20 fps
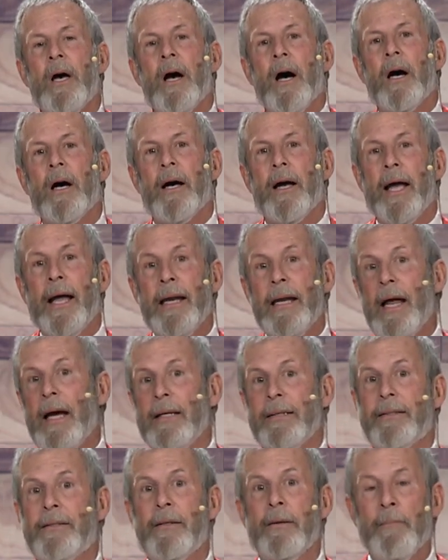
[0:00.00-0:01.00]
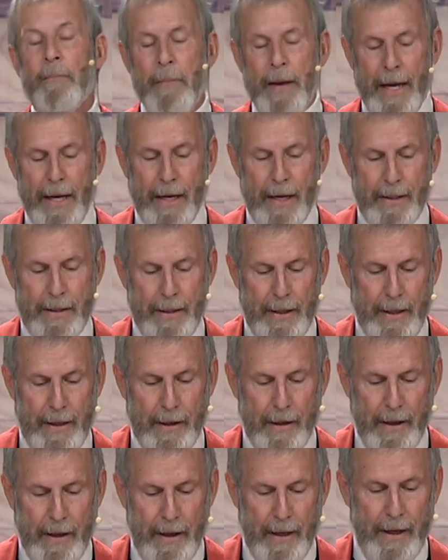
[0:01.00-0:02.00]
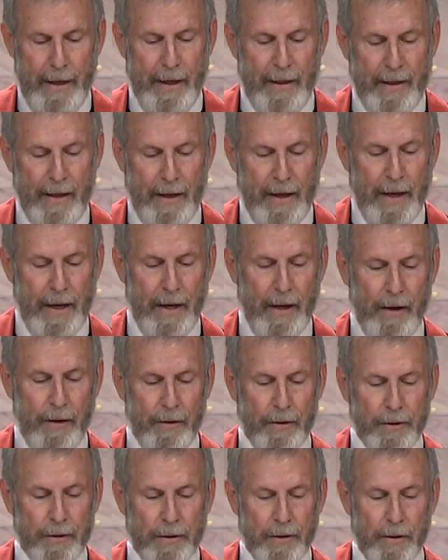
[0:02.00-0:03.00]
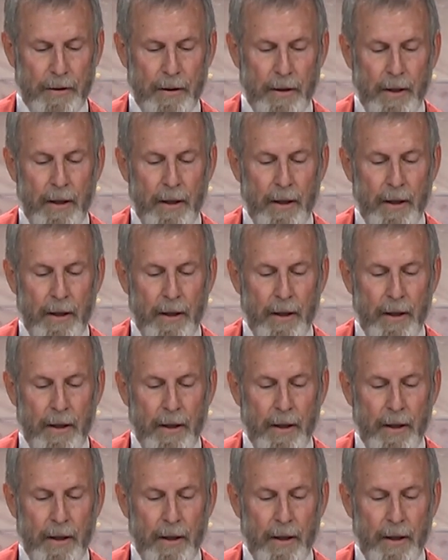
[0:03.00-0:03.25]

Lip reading: and not demanding anything else.